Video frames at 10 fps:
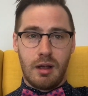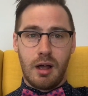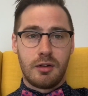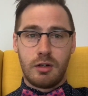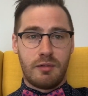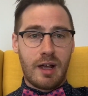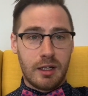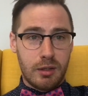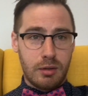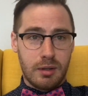
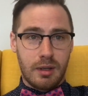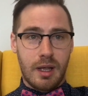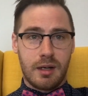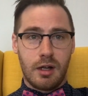undervalued and